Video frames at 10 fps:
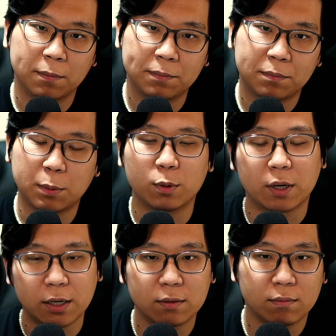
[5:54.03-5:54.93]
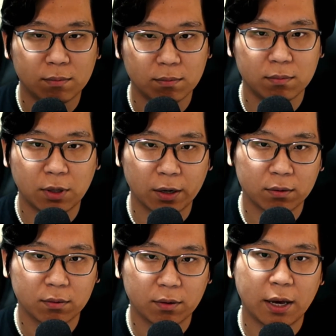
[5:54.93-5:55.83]
People that I,
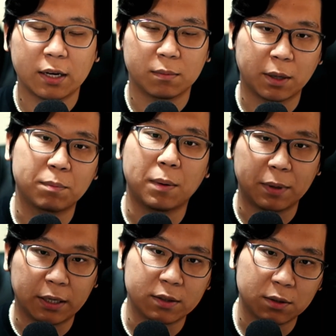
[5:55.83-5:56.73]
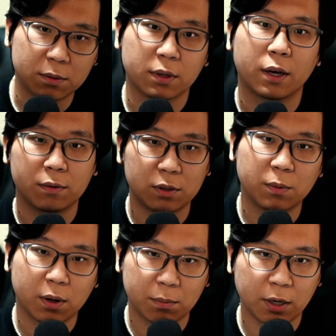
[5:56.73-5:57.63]
end up like bumping into. It's like, oh, do you
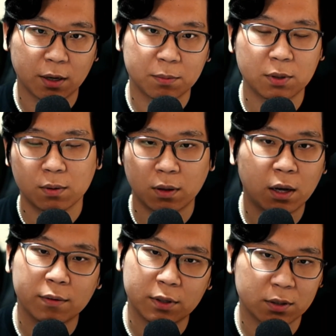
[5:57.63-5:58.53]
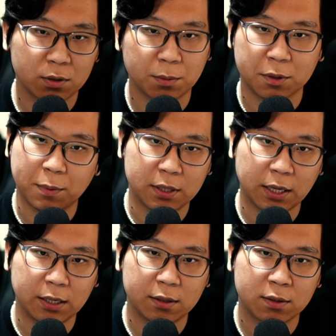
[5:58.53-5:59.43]
want to meet up? So a lot of it is super
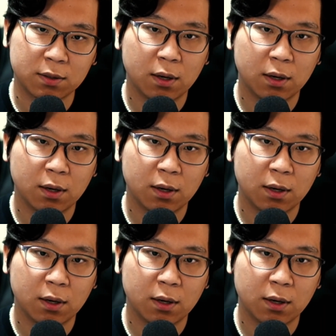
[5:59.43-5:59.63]
spontaneous.